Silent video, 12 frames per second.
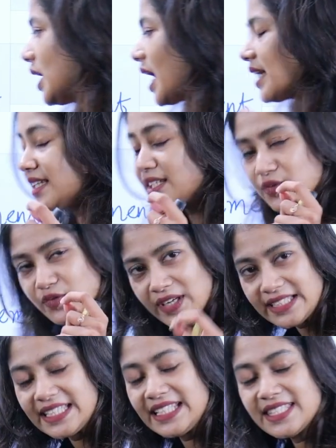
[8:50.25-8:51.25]

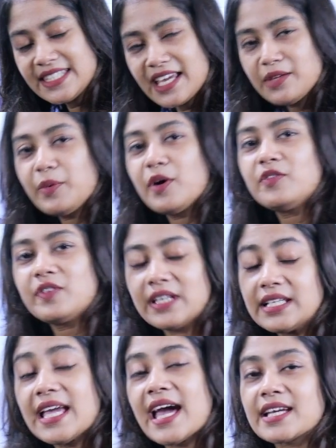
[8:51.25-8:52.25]
identify these type of
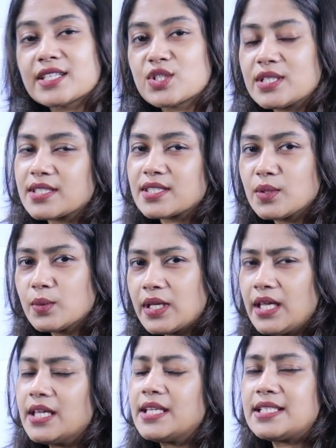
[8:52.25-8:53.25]
reactions, okay?